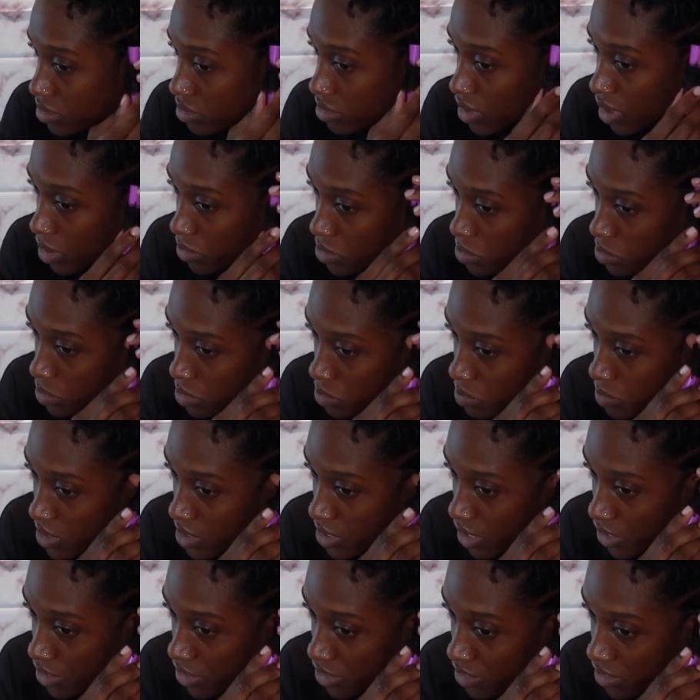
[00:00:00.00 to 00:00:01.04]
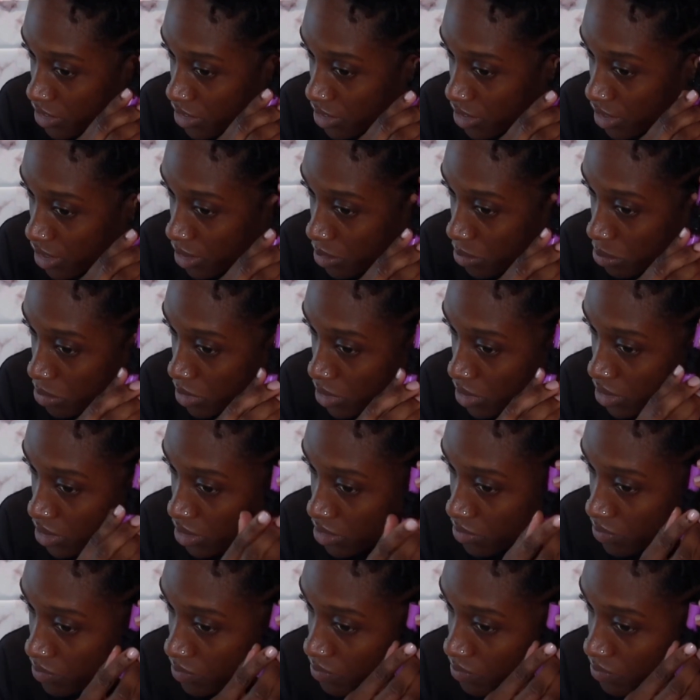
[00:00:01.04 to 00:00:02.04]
That was supposed to be tighter than that, but